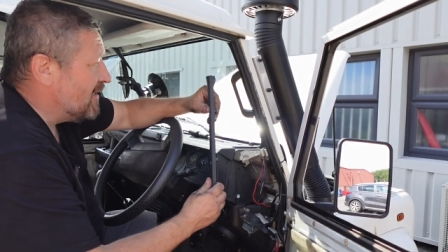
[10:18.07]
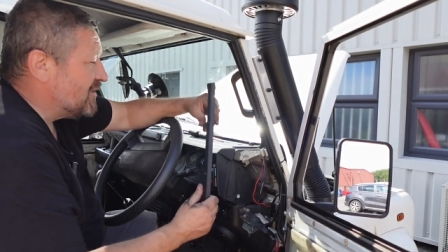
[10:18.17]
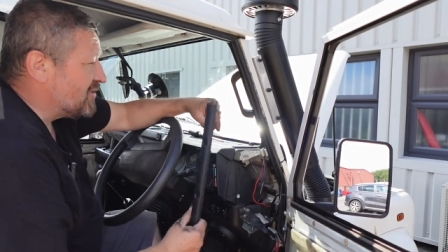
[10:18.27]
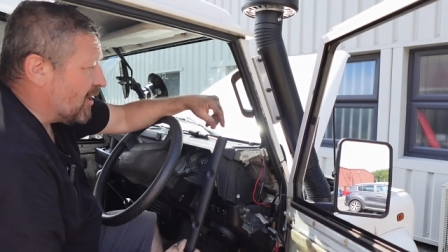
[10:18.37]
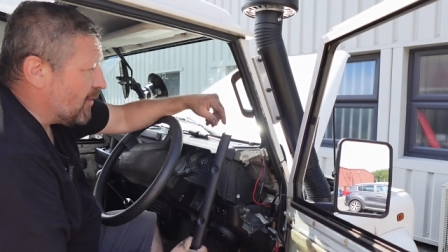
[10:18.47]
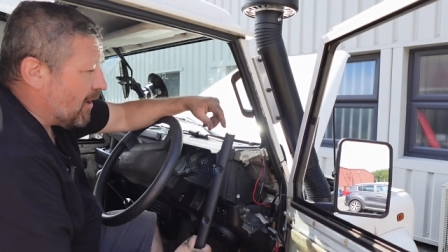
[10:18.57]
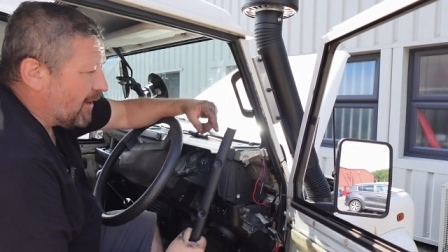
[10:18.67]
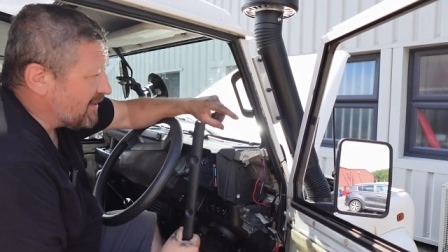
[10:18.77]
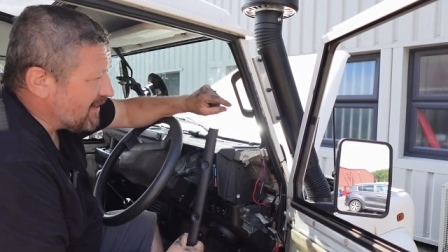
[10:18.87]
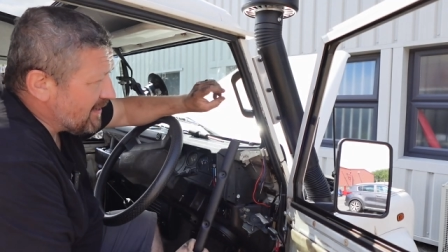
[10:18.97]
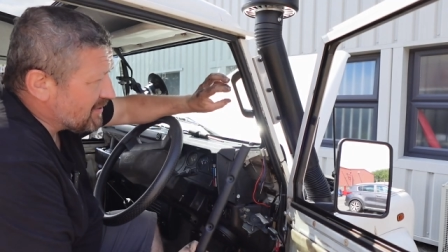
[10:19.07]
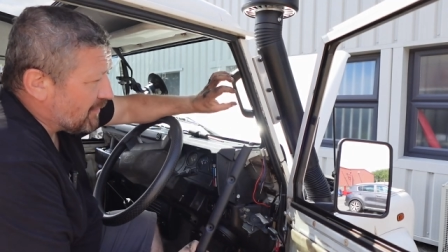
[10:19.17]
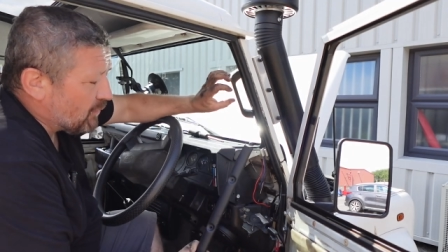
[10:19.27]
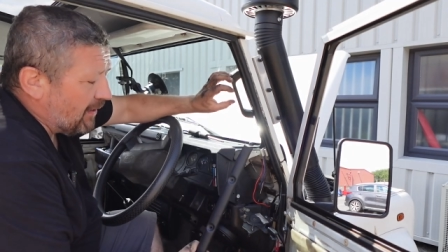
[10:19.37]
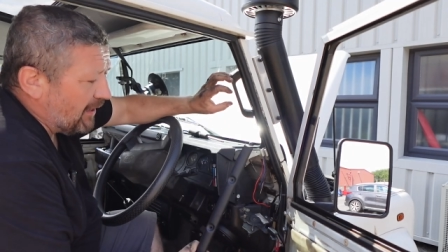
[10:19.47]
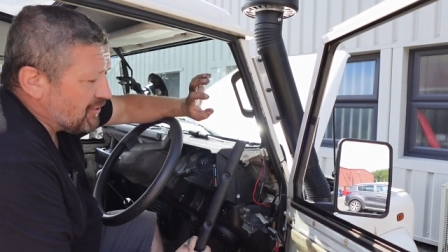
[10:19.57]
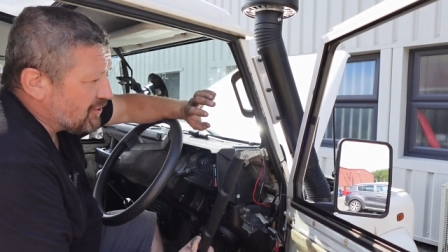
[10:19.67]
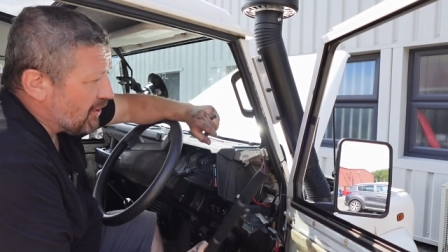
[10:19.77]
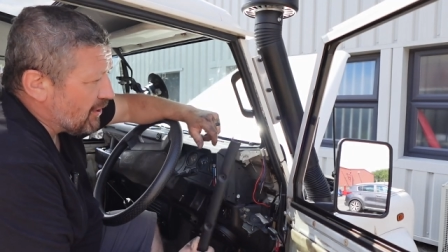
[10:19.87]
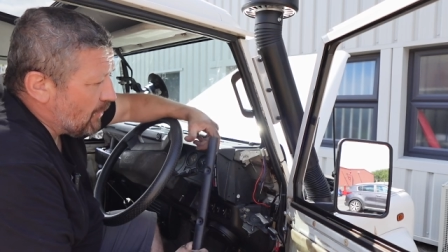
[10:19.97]
So I'm going to take this off quickly and
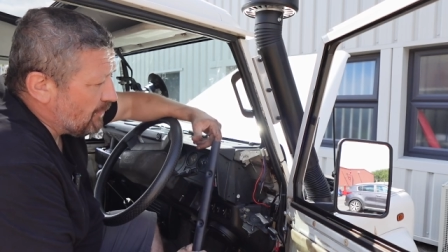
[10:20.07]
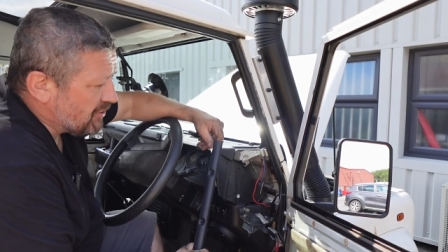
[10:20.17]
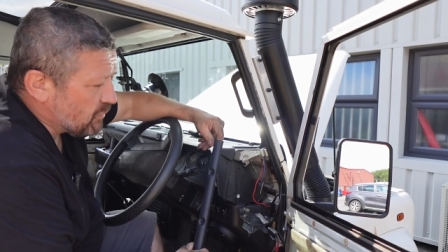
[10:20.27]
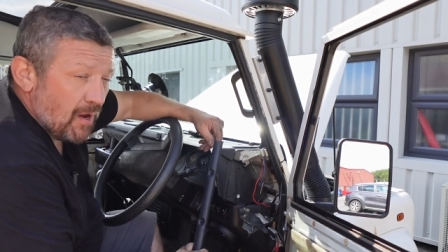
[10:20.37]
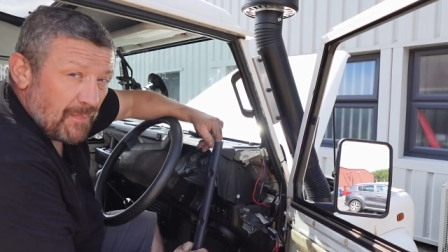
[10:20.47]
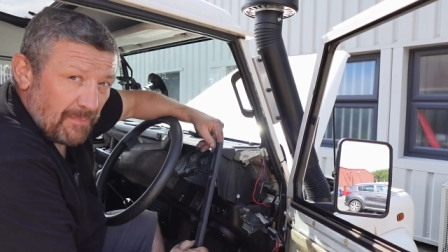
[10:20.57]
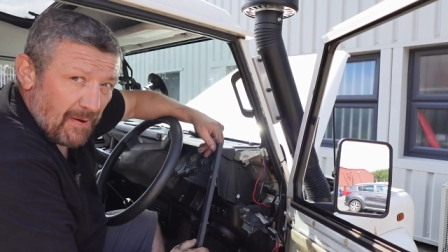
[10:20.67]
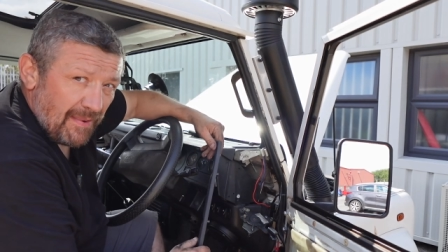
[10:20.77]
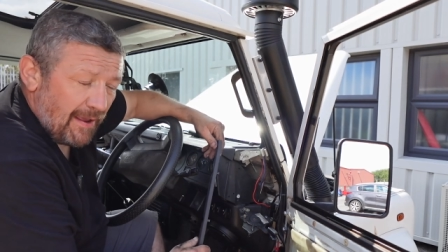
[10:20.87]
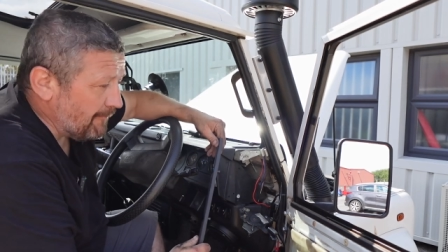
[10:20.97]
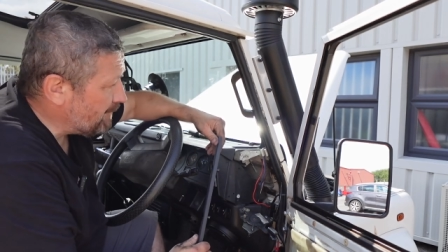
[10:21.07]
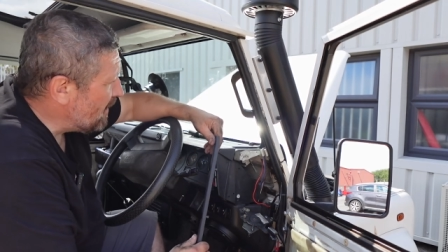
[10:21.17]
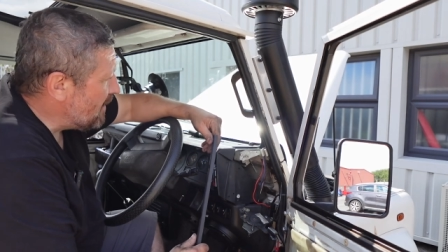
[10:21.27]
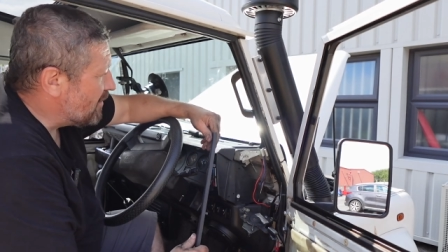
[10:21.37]
show you just what I mean by that.